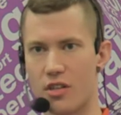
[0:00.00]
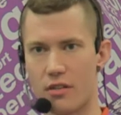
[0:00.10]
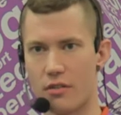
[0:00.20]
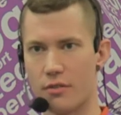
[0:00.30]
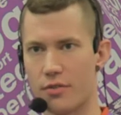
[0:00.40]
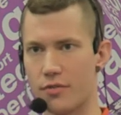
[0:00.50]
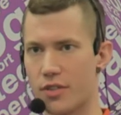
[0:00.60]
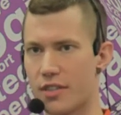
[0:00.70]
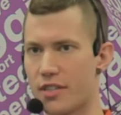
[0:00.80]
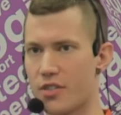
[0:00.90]
I don't know if you've
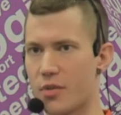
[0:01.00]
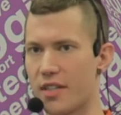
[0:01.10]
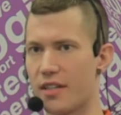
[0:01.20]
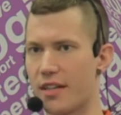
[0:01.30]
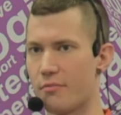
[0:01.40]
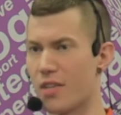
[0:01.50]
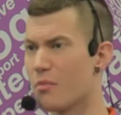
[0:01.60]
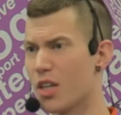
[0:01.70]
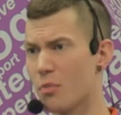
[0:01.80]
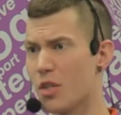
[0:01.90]
looked into it. Um, not
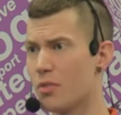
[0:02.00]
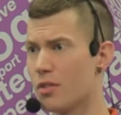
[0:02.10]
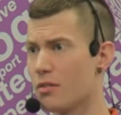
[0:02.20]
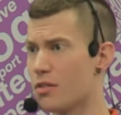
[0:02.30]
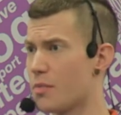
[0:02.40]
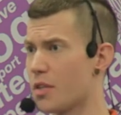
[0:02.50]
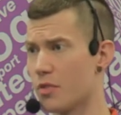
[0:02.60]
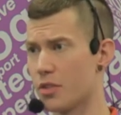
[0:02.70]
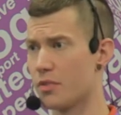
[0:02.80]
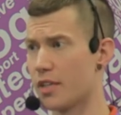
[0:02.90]
many people who speak
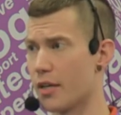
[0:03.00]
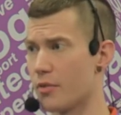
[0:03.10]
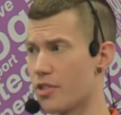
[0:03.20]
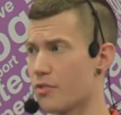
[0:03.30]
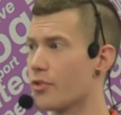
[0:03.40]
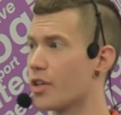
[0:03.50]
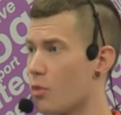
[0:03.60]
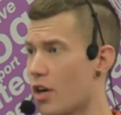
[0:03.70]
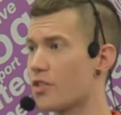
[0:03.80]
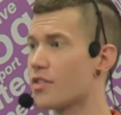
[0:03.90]
multiple languages
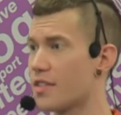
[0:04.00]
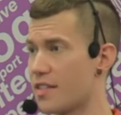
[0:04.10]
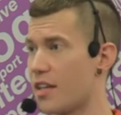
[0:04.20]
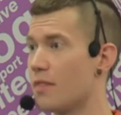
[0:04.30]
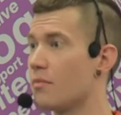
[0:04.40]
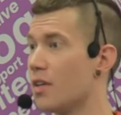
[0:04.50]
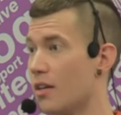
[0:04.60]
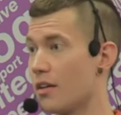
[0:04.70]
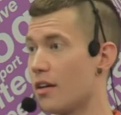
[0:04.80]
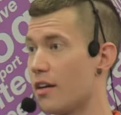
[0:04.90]
rewatch the same
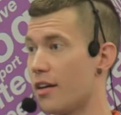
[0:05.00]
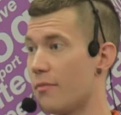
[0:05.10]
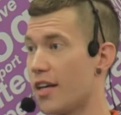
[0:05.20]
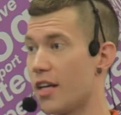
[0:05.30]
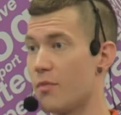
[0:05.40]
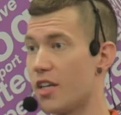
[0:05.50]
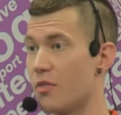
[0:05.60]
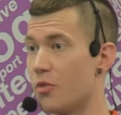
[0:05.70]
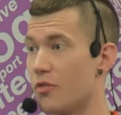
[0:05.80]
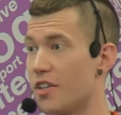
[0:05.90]
um,
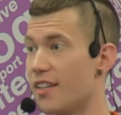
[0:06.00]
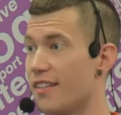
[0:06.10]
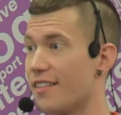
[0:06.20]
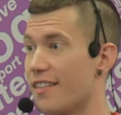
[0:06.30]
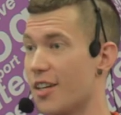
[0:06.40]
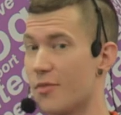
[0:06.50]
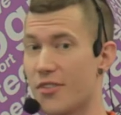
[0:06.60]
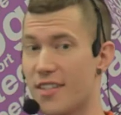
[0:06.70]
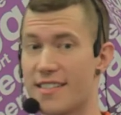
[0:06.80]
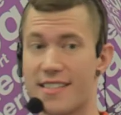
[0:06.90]
animated movie and think
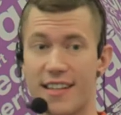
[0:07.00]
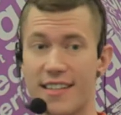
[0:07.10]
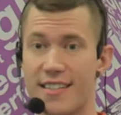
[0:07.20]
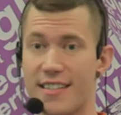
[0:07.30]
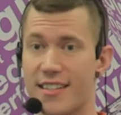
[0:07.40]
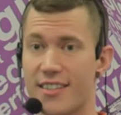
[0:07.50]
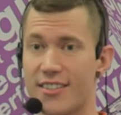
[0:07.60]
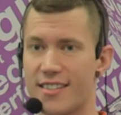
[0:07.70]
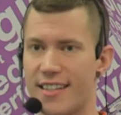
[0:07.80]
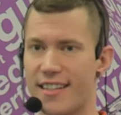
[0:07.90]
about these tiny
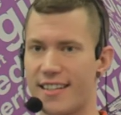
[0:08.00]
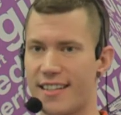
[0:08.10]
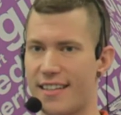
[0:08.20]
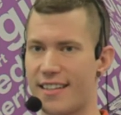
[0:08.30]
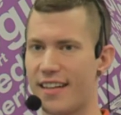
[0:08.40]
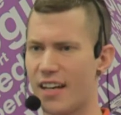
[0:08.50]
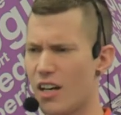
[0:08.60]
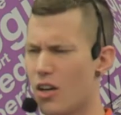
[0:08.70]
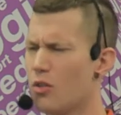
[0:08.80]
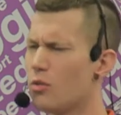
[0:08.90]
details like, uh,
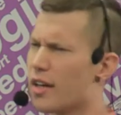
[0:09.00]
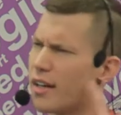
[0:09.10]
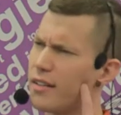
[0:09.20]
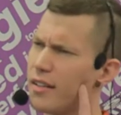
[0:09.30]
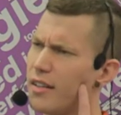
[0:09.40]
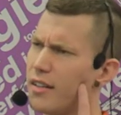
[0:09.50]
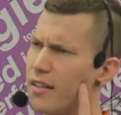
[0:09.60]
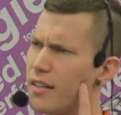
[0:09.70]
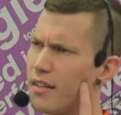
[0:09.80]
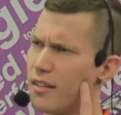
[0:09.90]
oh, uh,
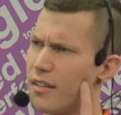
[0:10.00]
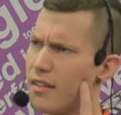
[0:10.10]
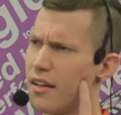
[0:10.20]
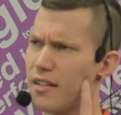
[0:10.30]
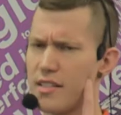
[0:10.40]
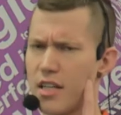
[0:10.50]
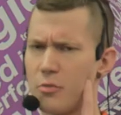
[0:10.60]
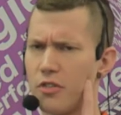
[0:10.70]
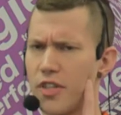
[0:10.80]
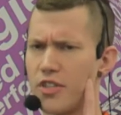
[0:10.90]
the, the
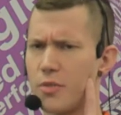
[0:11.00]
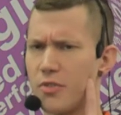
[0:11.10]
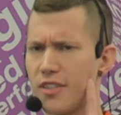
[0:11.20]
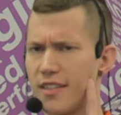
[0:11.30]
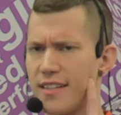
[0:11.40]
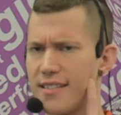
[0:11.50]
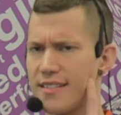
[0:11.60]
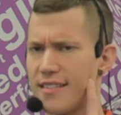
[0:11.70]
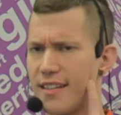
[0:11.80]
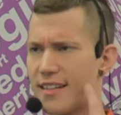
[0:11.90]
undesirable vegetable in
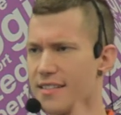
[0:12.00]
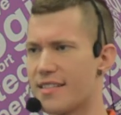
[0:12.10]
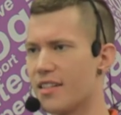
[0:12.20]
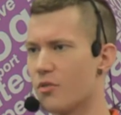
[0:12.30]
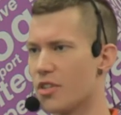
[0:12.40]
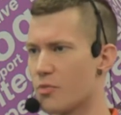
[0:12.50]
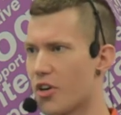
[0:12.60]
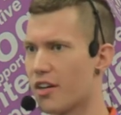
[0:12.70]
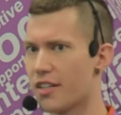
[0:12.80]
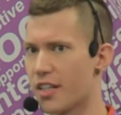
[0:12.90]
this uh, scene was
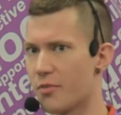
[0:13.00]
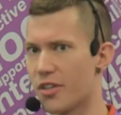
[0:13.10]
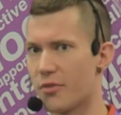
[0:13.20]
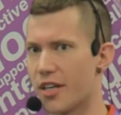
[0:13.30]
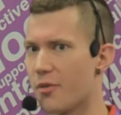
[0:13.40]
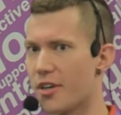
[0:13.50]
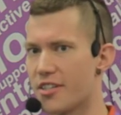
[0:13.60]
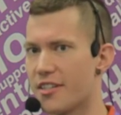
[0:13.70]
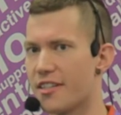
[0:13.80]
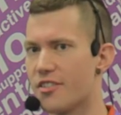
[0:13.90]
broccoli, but when I
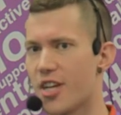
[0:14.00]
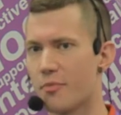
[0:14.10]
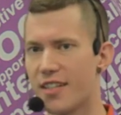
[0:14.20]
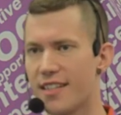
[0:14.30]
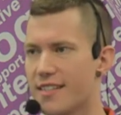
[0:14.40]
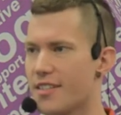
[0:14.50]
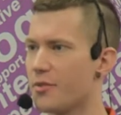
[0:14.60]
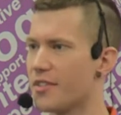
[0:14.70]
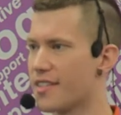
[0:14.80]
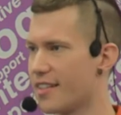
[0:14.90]
watched it in Japanese, it
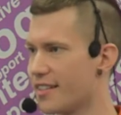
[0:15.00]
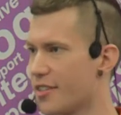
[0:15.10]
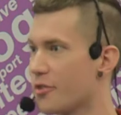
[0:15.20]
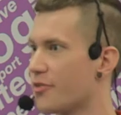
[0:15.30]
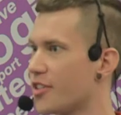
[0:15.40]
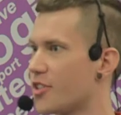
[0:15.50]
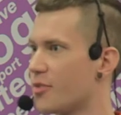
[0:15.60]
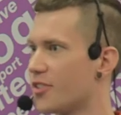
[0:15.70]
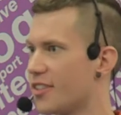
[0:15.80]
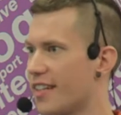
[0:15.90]
was a different
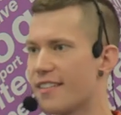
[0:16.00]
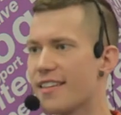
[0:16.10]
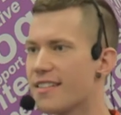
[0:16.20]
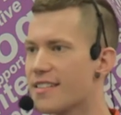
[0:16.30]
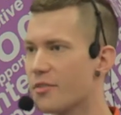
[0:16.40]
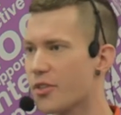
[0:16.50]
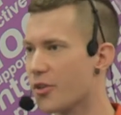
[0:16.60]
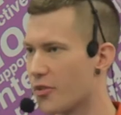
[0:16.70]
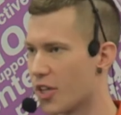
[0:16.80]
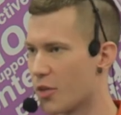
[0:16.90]
vegetable, like things that we
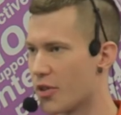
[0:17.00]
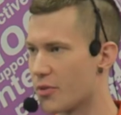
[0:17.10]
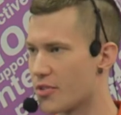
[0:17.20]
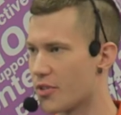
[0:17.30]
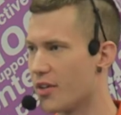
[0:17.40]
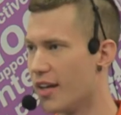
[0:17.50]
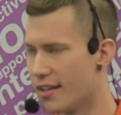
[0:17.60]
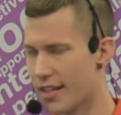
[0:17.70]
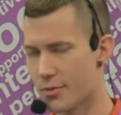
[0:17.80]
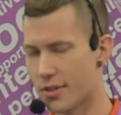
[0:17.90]
don't think about. So
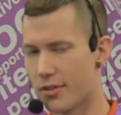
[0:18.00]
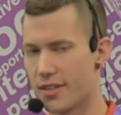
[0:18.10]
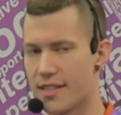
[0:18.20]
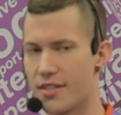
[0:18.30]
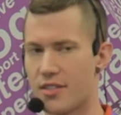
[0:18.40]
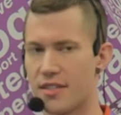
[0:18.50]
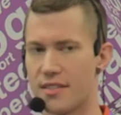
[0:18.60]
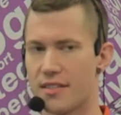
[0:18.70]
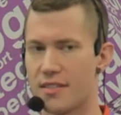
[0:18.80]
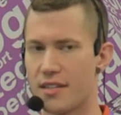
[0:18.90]
that's what localization
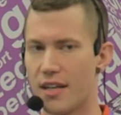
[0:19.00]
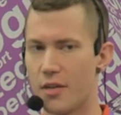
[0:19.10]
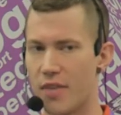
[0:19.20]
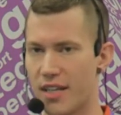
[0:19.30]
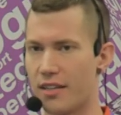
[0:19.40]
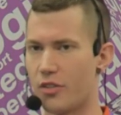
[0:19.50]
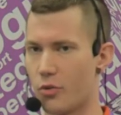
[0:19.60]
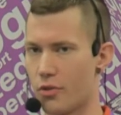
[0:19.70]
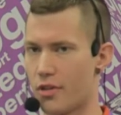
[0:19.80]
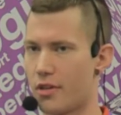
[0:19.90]
is, is making
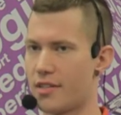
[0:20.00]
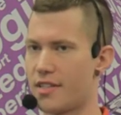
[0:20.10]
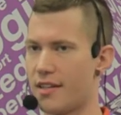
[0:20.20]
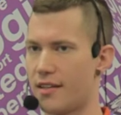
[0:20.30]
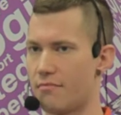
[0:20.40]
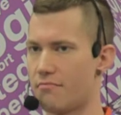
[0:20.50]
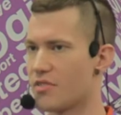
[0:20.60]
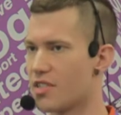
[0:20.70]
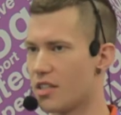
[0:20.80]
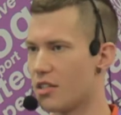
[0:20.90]
your content
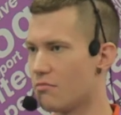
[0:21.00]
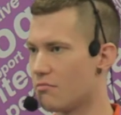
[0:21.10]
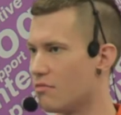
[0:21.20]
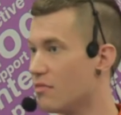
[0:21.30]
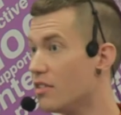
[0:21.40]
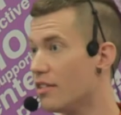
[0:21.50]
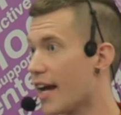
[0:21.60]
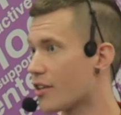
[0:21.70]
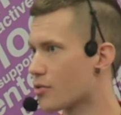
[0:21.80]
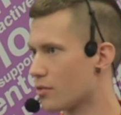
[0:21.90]
seem
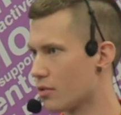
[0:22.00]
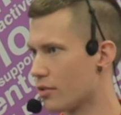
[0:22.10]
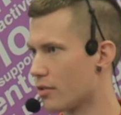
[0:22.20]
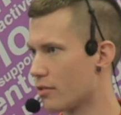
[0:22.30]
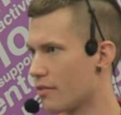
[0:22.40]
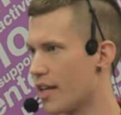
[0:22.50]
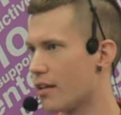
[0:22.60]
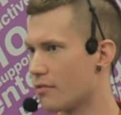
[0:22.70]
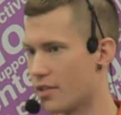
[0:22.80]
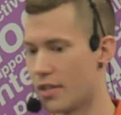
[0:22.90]
natural or
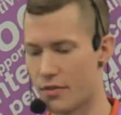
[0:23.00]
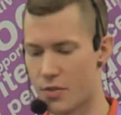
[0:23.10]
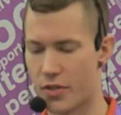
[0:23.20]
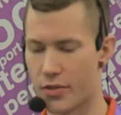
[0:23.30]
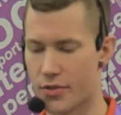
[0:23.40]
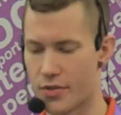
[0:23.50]
native to native speakers.